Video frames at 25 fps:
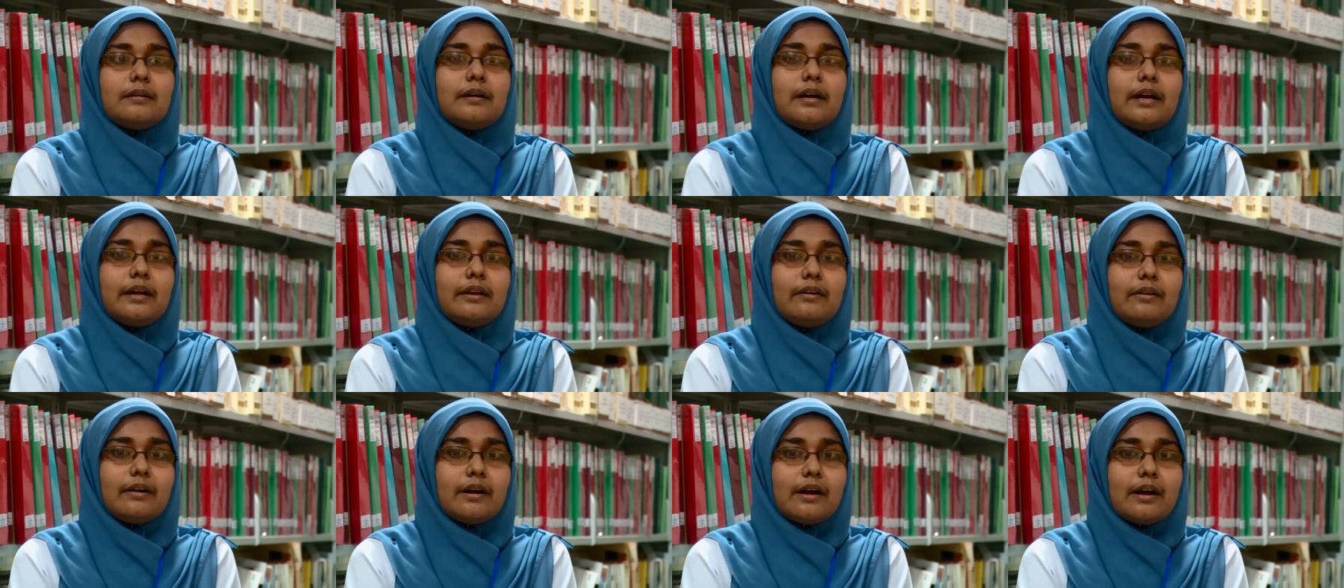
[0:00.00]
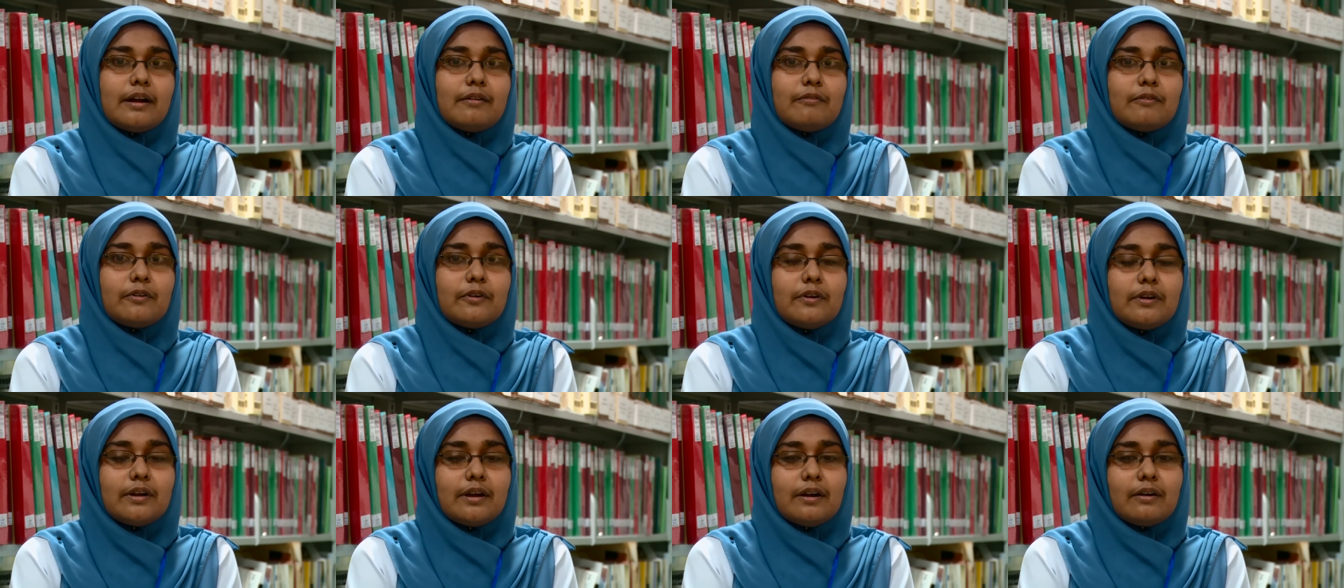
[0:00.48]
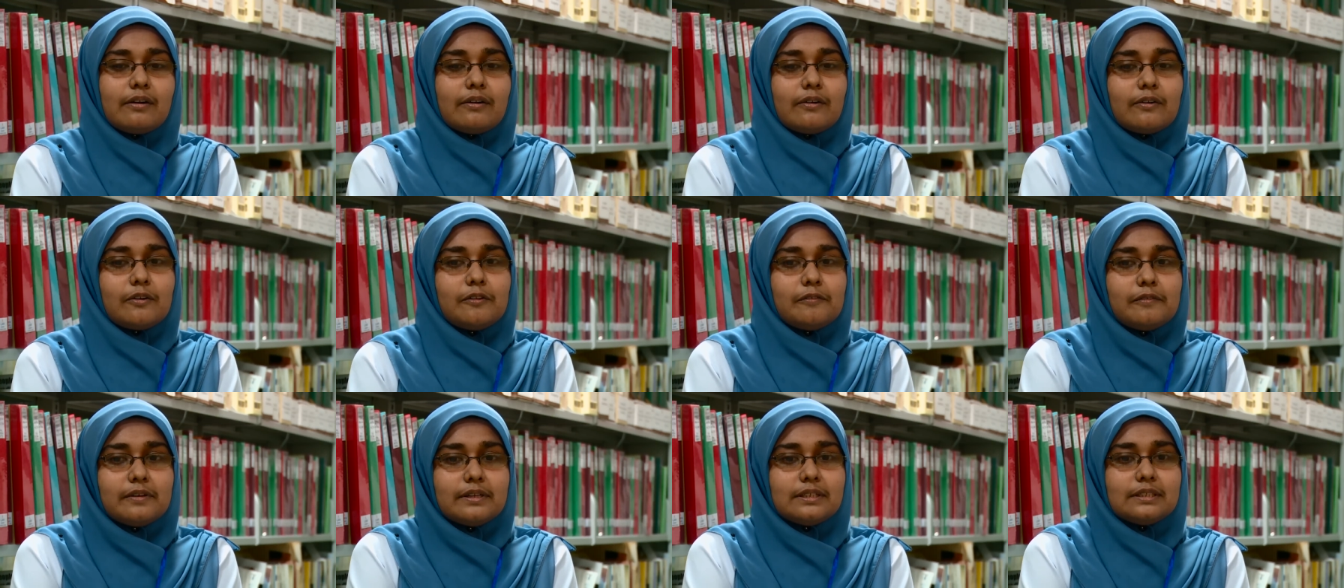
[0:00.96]
I wonder
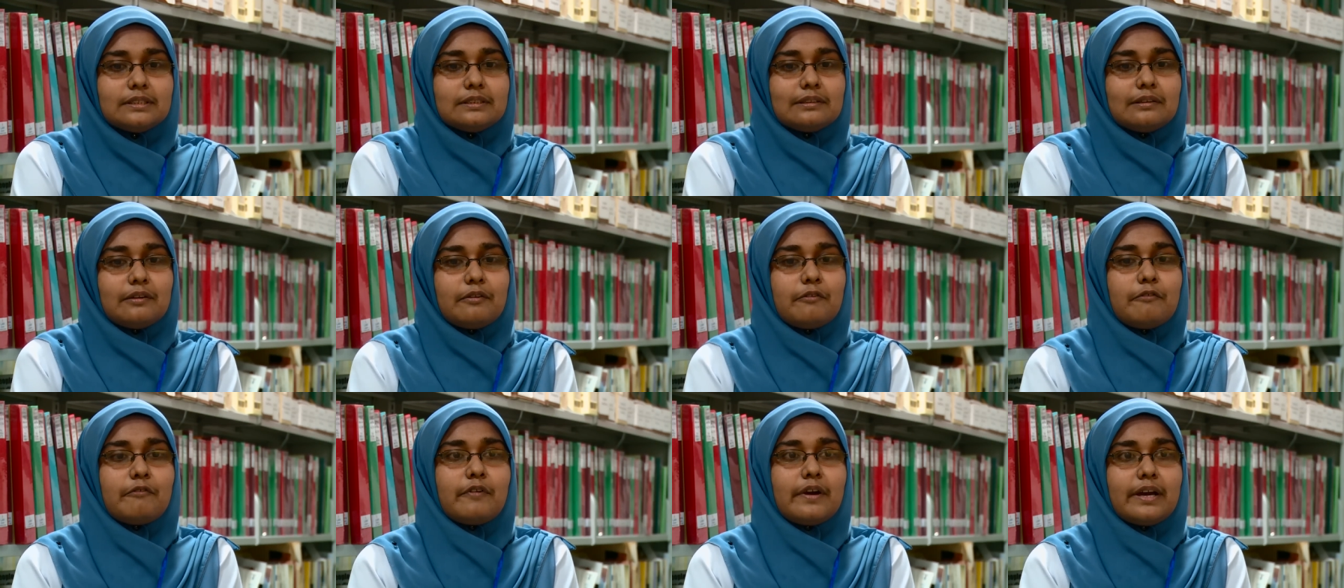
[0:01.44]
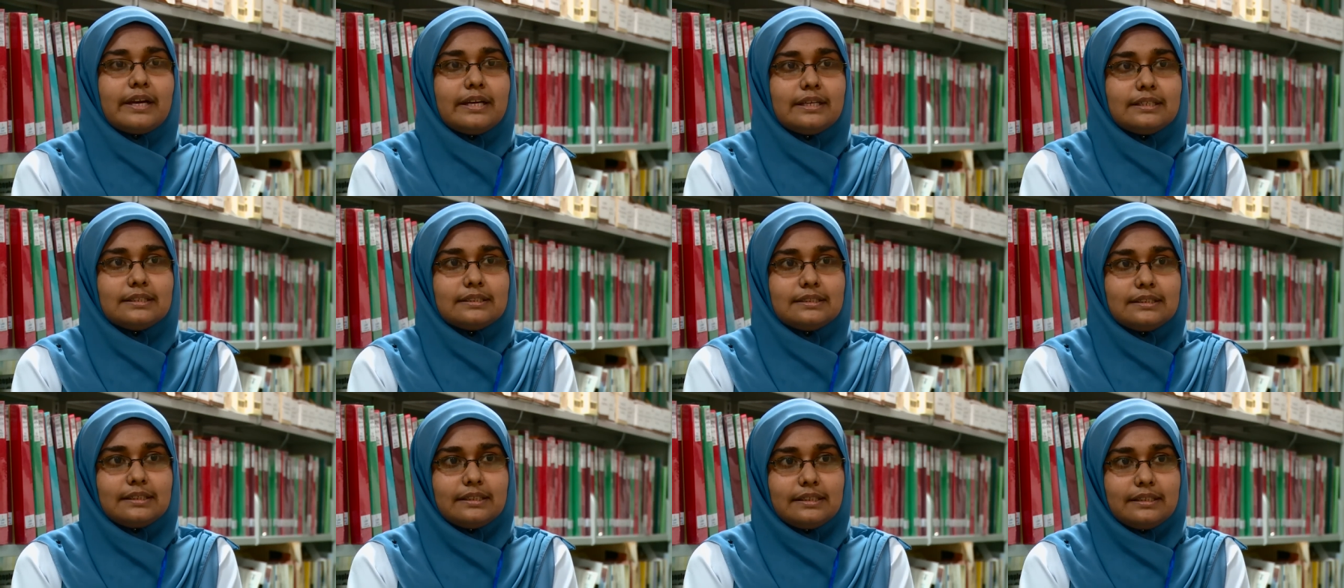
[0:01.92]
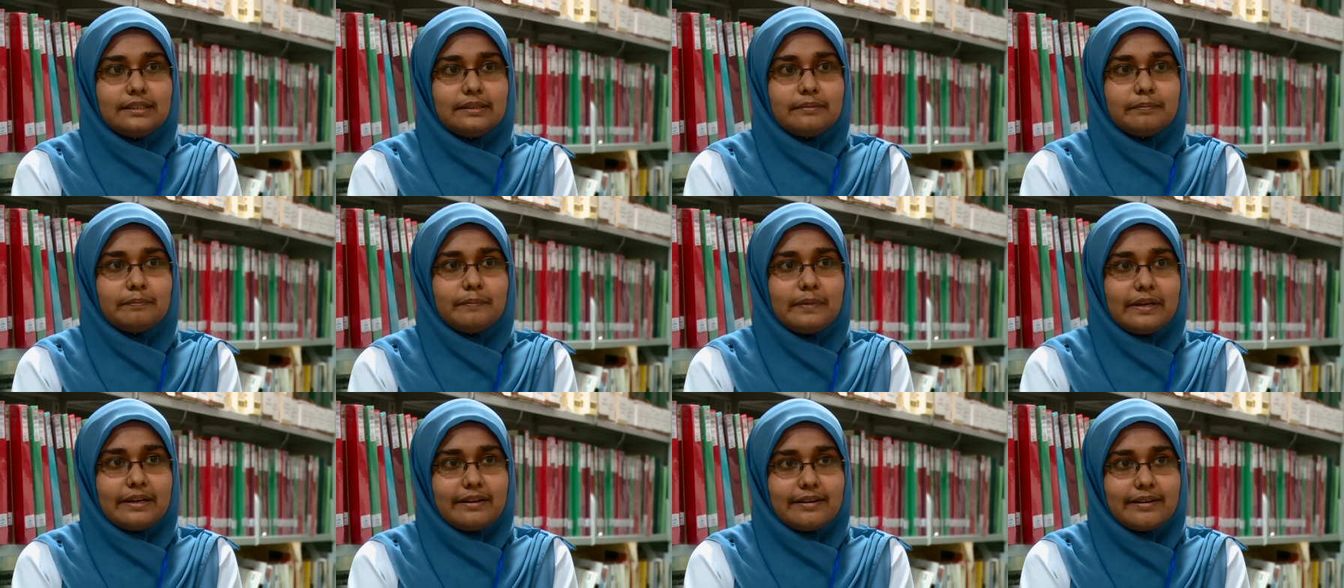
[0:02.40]
always, why is he
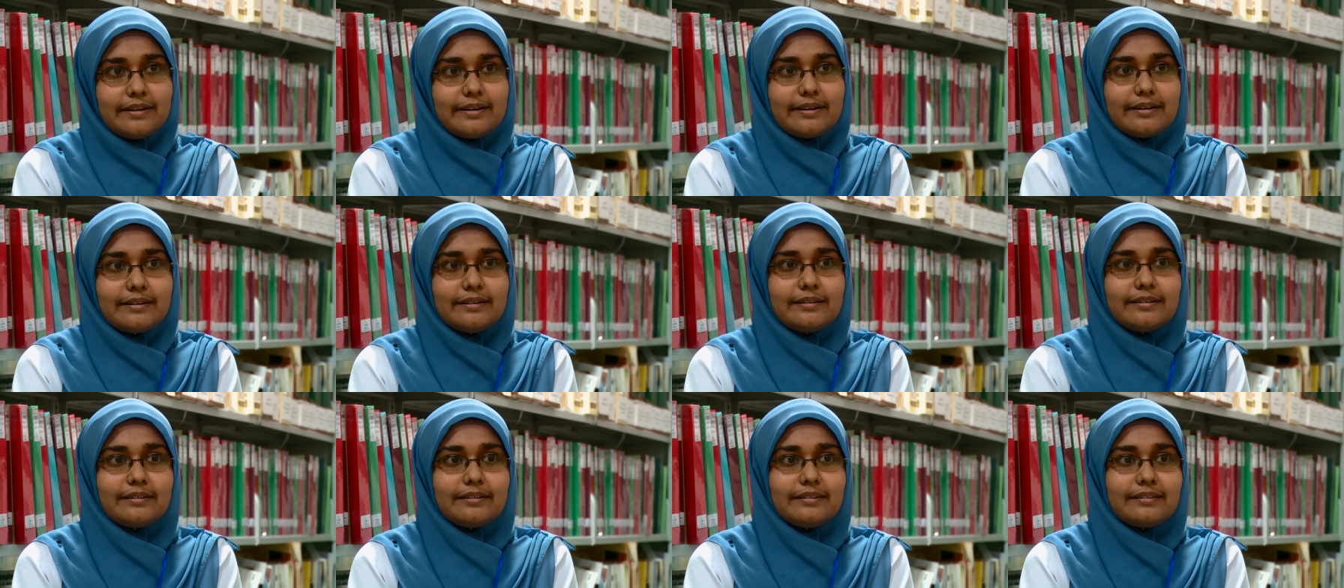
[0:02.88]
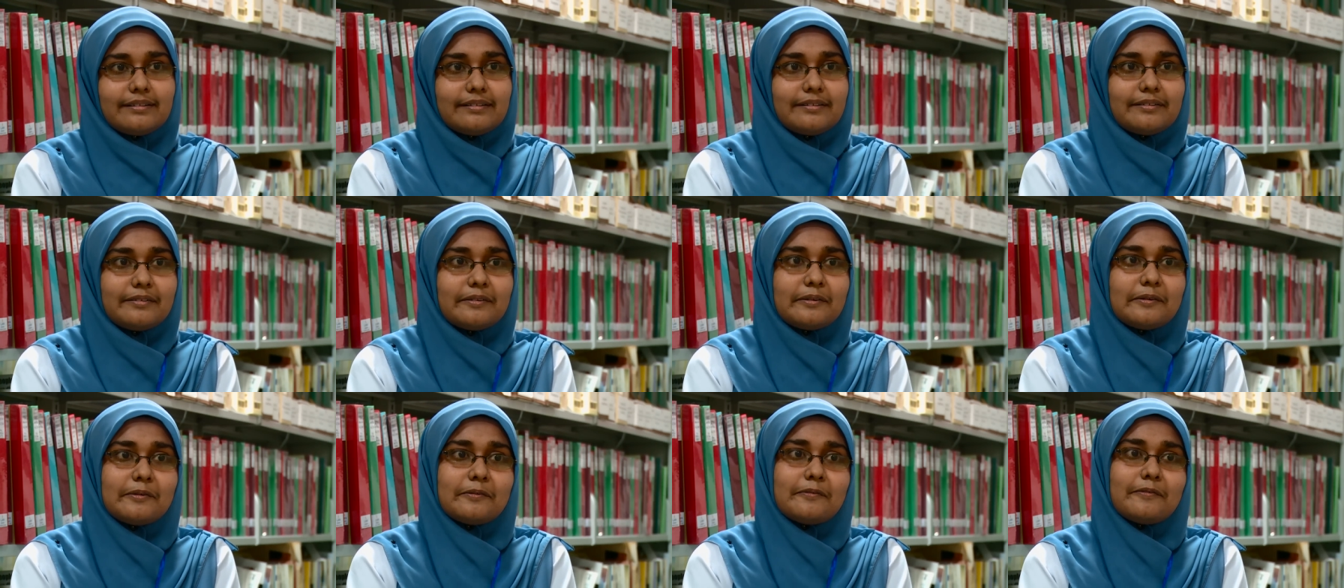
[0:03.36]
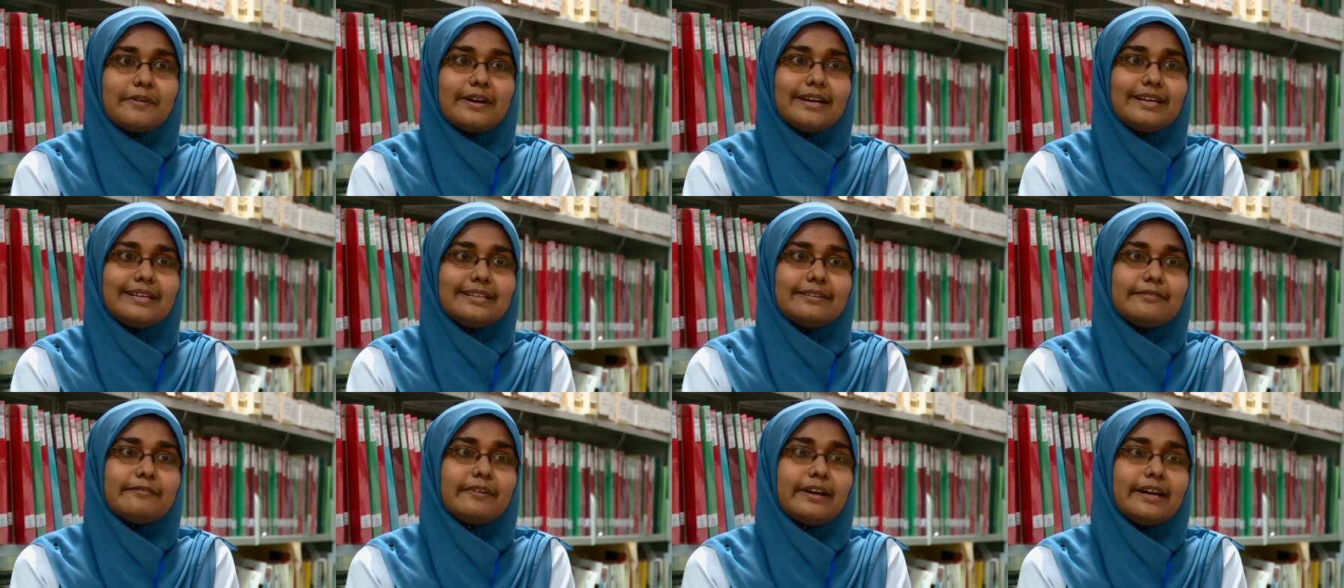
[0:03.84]
bedridden?
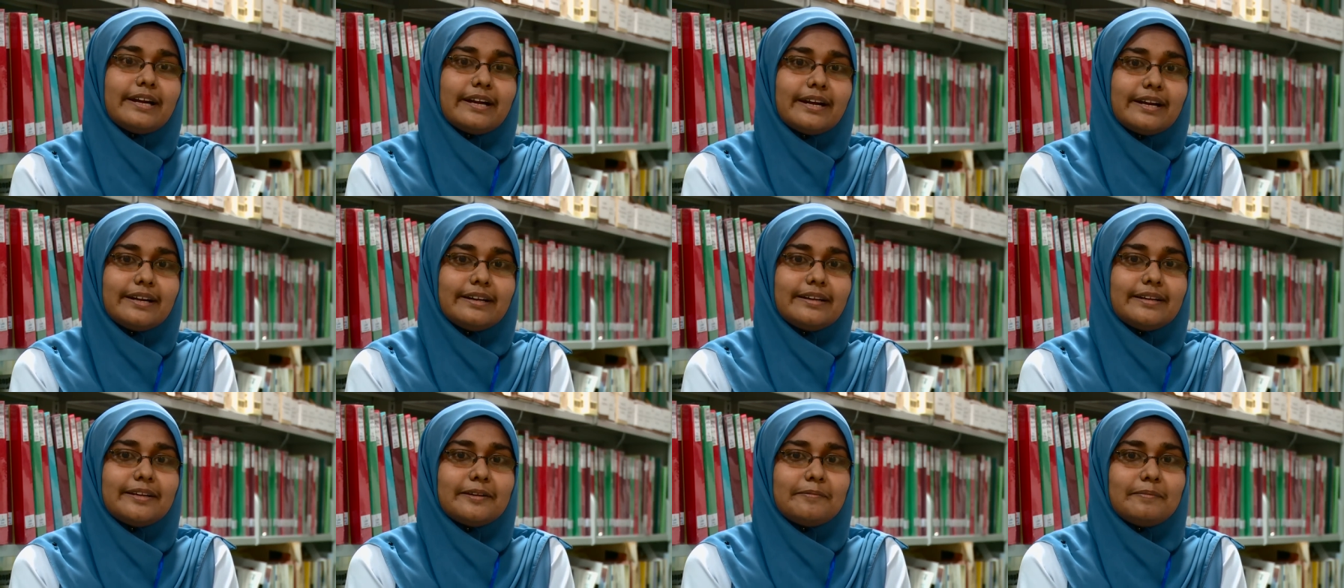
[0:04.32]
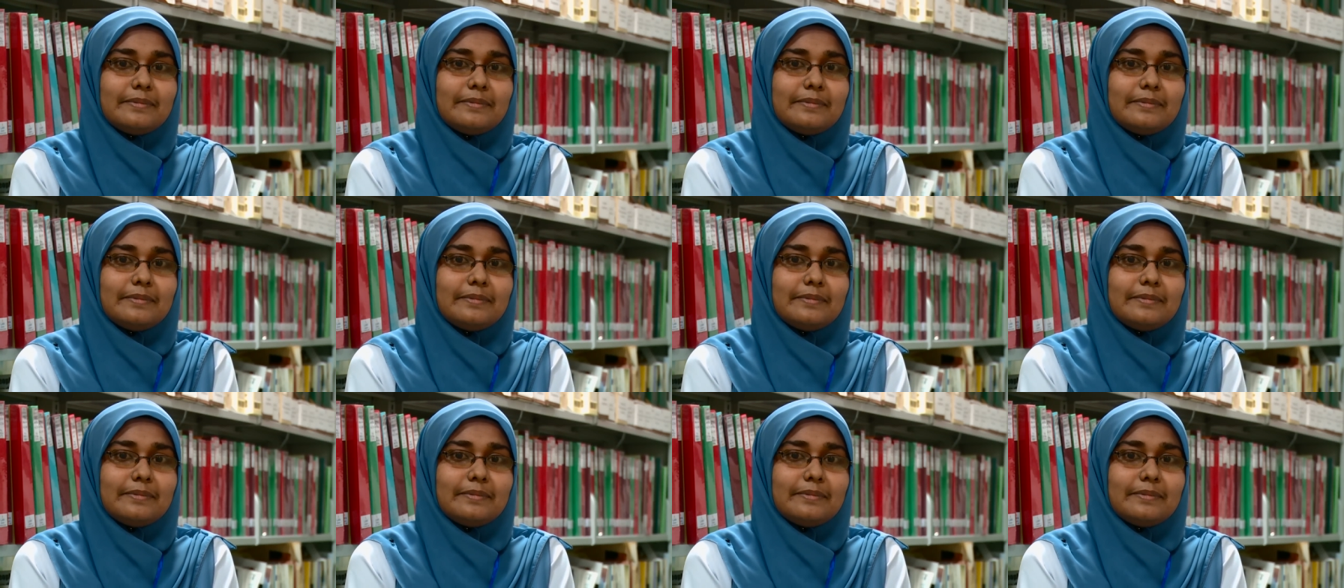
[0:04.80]
Why can't